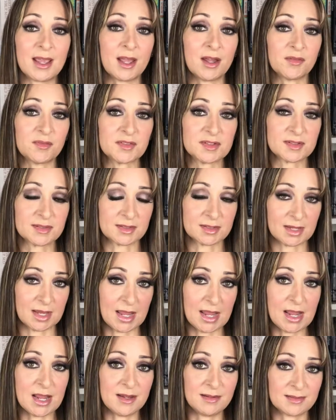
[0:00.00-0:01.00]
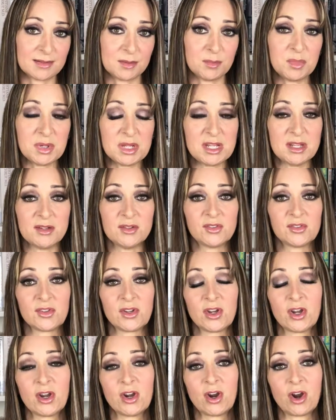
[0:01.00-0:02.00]
F's to A's and B's
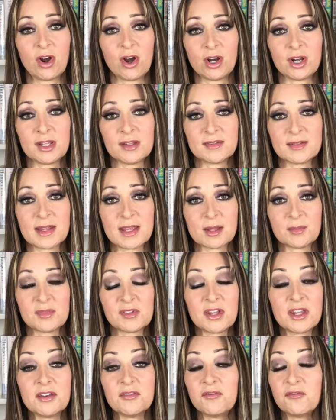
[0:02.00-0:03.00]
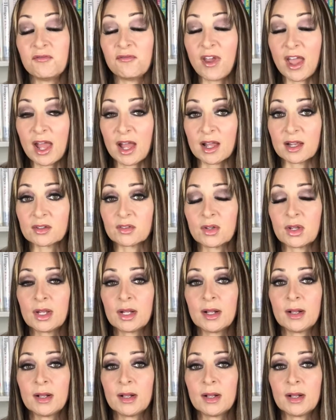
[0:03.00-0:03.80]
on exams. In fact,